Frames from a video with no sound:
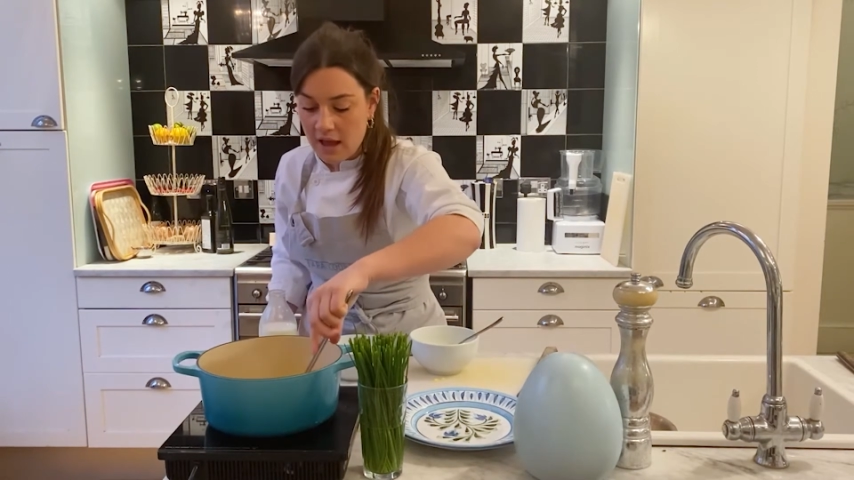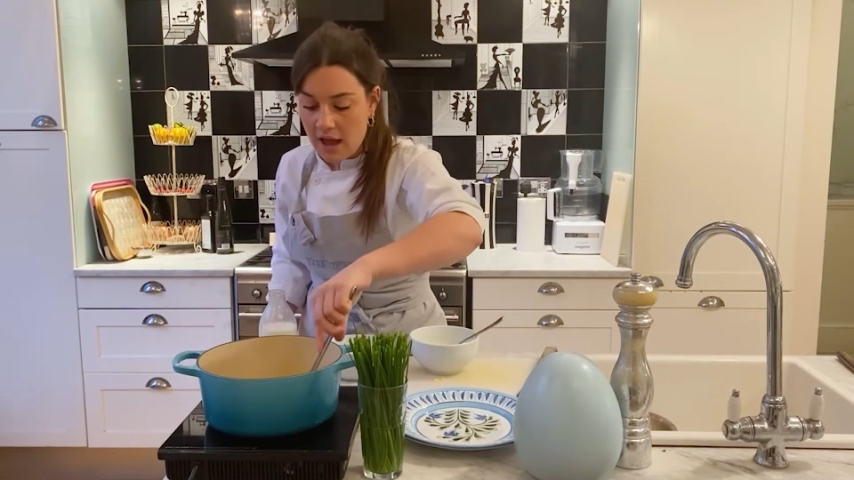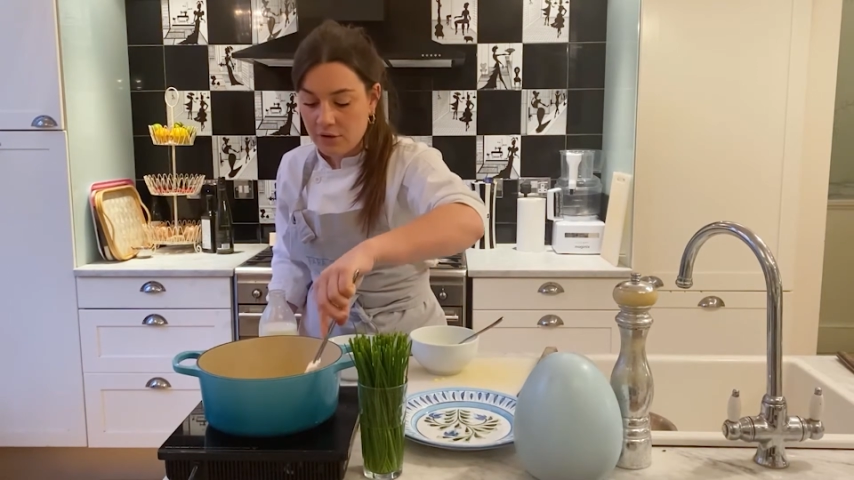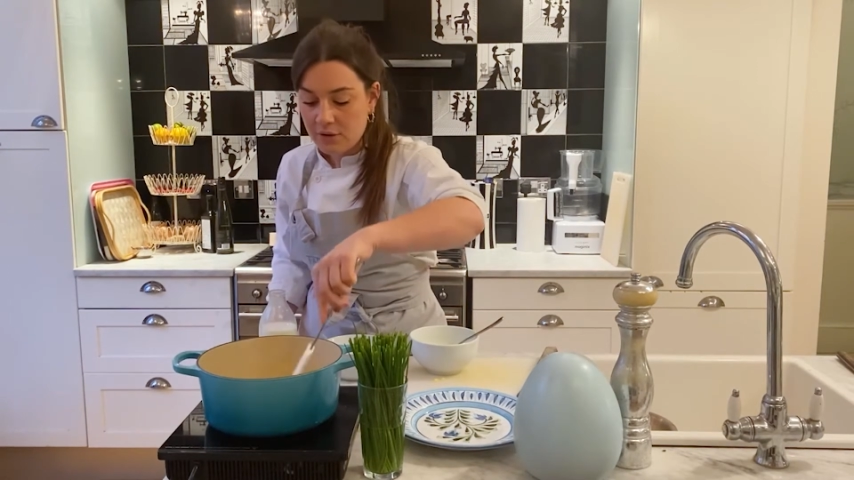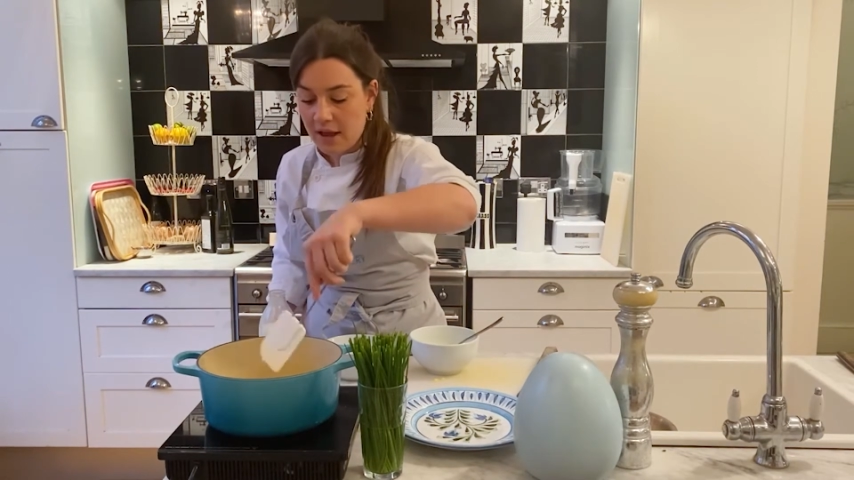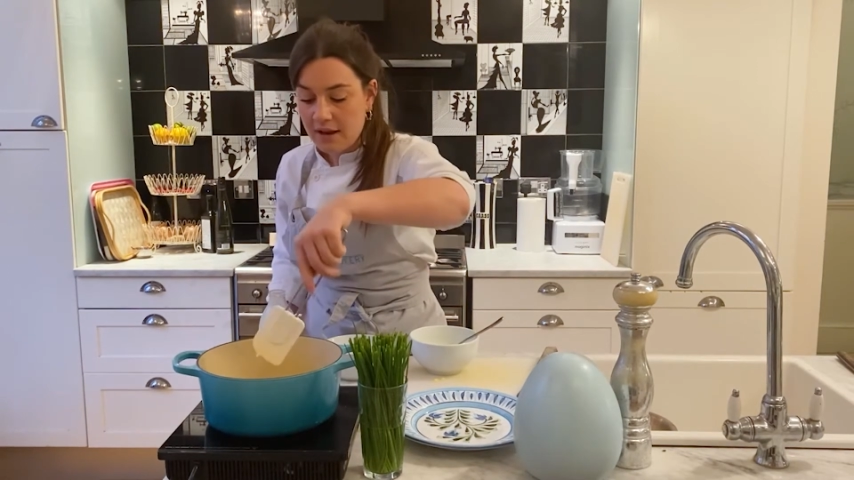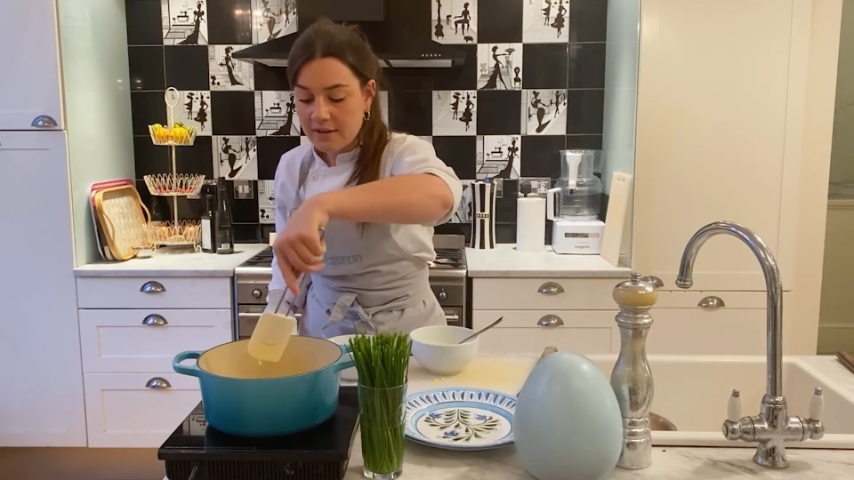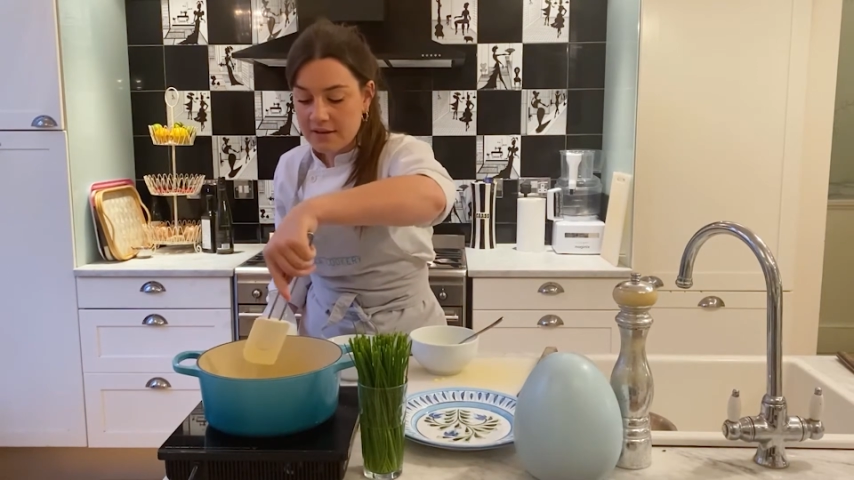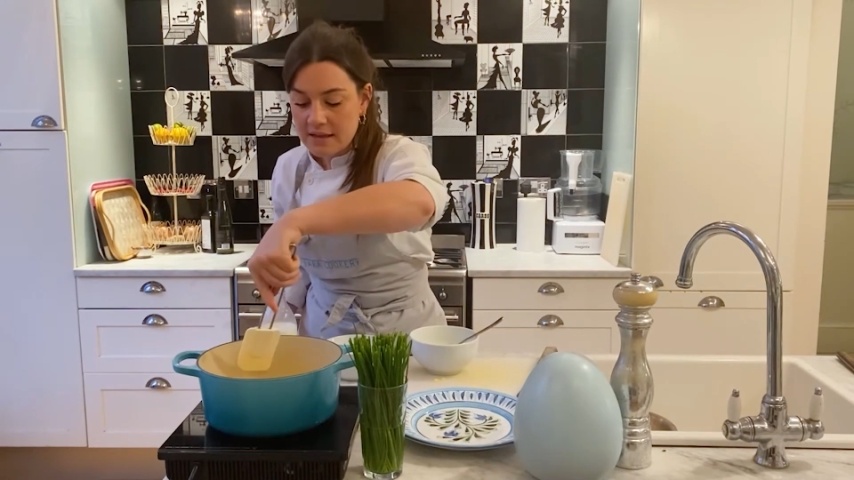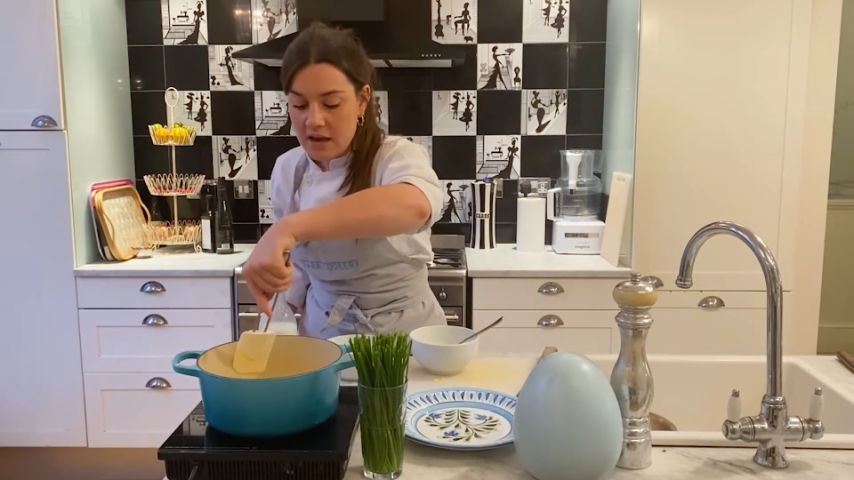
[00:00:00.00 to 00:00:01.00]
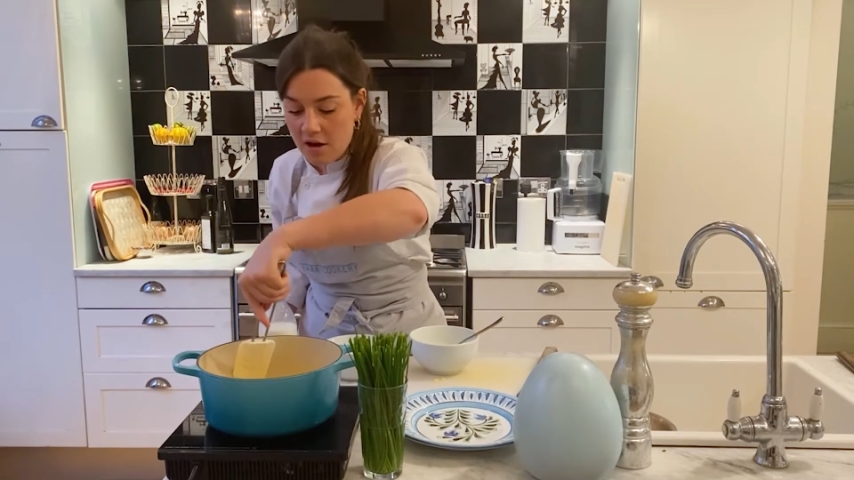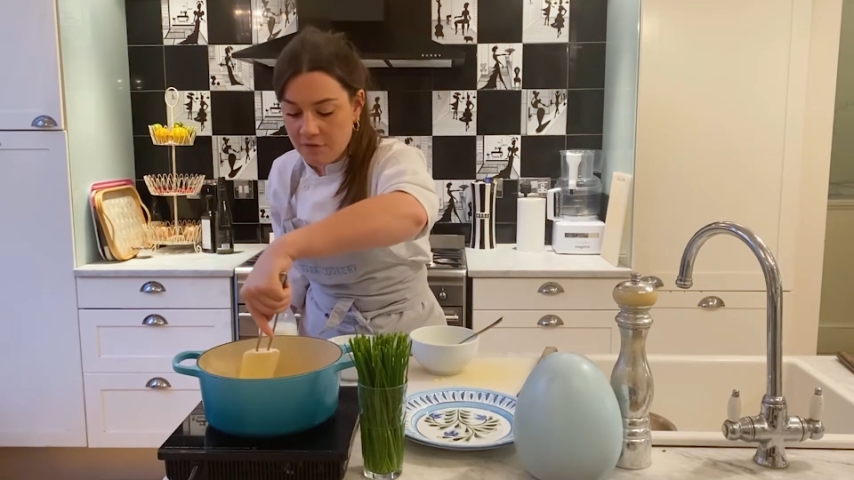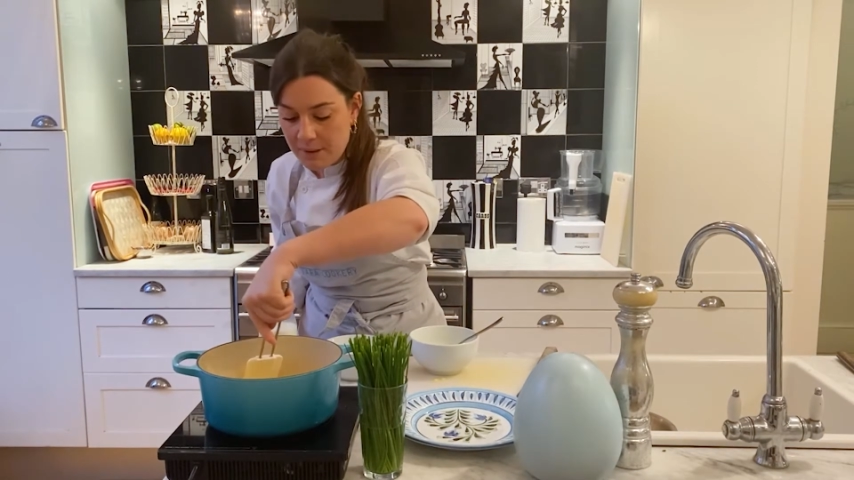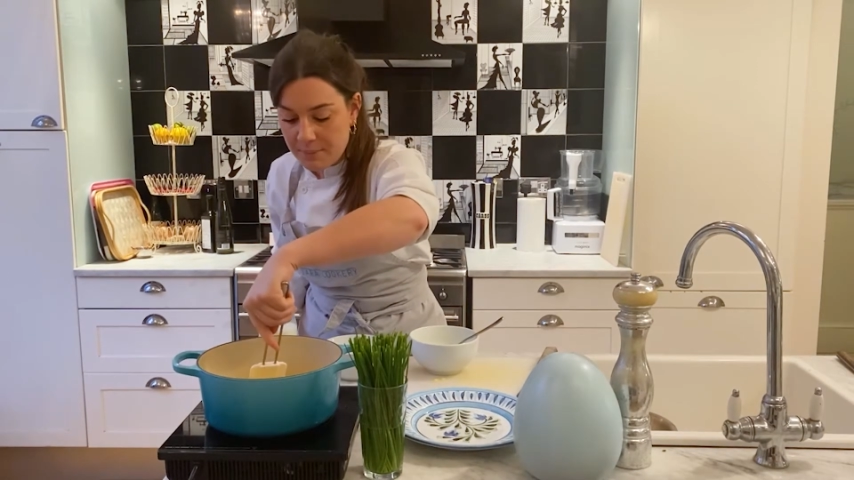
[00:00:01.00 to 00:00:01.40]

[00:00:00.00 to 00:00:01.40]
And you're getting these lovely